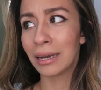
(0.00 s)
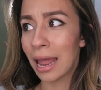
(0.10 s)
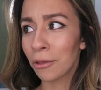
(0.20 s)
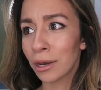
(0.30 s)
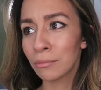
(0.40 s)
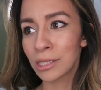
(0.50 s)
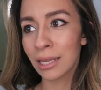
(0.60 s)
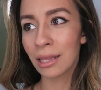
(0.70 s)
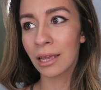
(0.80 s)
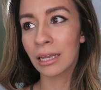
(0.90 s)
now that I'm saying
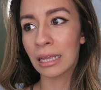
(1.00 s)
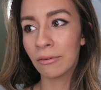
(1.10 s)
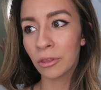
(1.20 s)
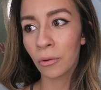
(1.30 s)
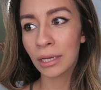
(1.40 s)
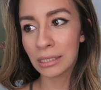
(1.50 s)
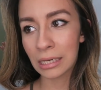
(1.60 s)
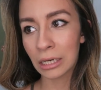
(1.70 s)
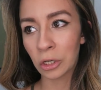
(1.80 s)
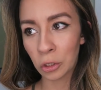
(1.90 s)
that, even though I
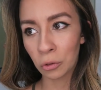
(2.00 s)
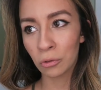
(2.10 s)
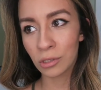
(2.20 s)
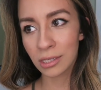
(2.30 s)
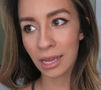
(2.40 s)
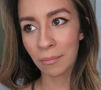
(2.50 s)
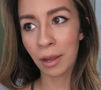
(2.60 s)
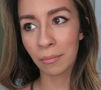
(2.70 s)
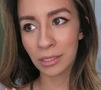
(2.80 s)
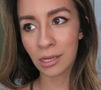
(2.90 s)
didn't use like my
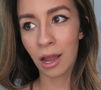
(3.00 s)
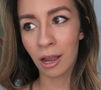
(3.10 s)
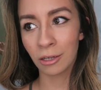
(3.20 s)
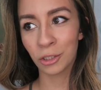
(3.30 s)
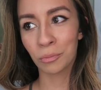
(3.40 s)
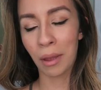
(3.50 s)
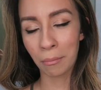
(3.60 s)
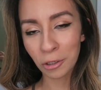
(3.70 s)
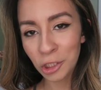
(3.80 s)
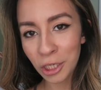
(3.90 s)
massage
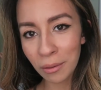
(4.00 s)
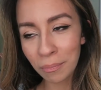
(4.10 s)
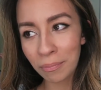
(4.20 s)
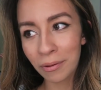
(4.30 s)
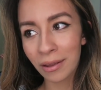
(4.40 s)
membership,